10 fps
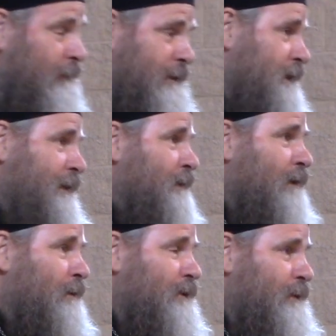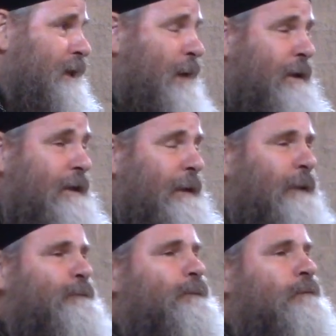There's nothing wrong with doing that, by the
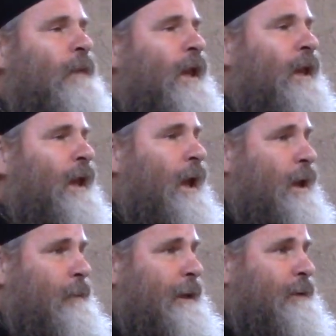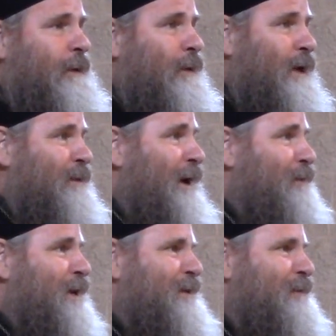way. But what
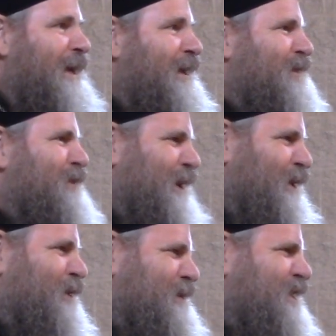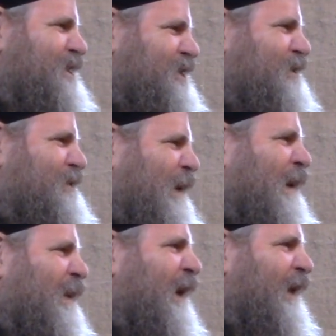about people making pilgrimages to
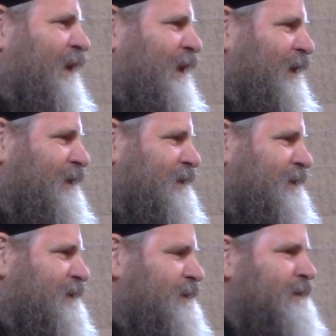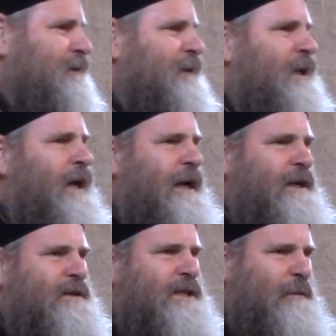Fort Worth? I
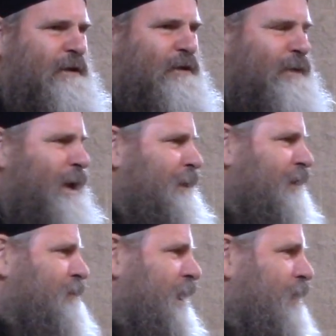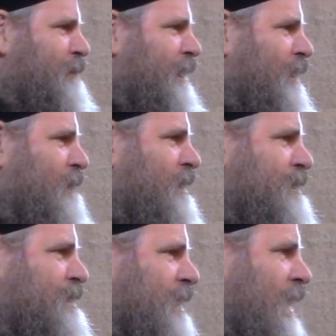know some of you probably have made a
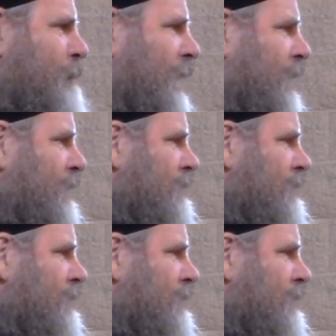pilgrimage to Lubbock.